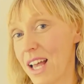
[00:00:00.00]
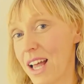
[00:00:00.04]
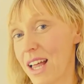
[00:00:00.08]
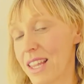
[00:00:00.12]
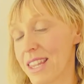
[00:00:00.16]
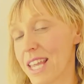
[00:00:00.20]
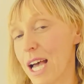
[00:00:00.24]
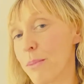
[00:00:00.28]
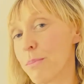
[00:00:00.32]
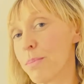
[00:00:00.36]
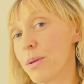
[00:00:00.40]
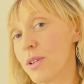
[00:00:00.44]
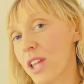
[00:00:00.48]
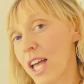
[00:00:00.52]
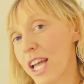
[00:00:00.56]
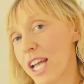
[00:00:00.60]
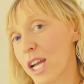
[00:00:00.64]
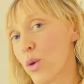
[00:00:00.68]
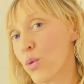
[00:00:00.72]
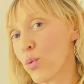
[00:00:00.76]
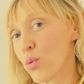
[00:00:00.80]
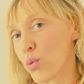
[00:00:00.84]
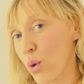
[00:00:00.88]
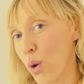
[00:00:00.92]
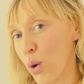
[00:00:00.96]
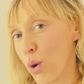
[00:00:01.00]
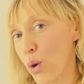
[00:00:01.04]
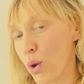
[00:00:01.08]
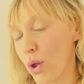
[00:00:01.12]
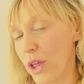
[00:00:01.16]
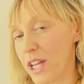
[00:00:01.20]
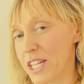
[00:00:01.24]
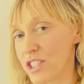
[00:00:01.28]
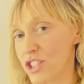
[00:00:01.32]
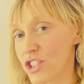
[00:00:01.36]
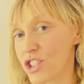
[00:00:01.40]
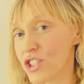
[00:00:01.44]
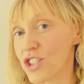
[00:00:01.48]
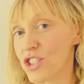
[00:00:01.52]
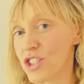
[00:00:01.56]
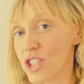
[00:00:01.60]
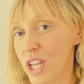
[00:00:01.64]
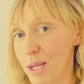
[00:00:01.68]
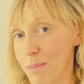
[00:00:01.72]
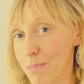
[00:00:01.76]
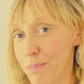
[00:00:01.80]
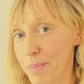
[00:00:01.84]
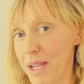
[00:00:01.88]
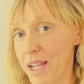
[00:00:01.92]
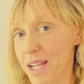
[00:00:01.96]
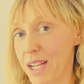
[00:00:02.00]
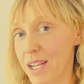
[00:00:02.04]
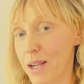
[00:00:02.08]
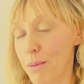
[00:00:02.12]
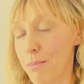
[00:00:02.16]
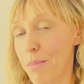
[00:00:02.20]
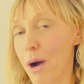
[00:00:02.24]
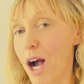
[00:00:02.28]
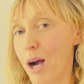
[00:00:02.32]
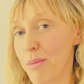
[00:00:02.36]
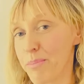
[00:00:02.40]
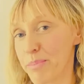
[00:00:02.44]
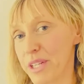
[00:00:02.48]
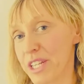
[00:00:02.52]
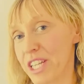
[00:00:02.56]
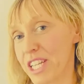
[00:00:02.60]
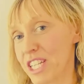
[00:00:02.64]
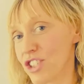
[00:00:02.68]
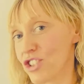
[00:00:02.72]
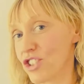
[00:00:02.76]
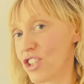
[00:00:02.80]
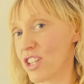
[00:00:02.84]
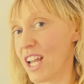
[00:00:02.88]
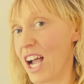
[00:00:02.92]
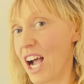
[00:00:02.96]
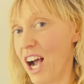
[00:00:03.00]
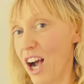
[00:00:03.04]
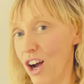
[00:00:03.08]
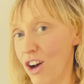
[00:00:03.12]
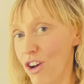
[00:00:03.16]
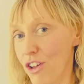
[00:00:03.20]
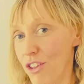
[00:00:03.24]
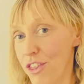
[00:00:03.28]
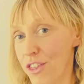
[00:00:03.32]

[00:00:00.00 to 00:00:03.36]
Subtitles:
that play a role in shaping population health.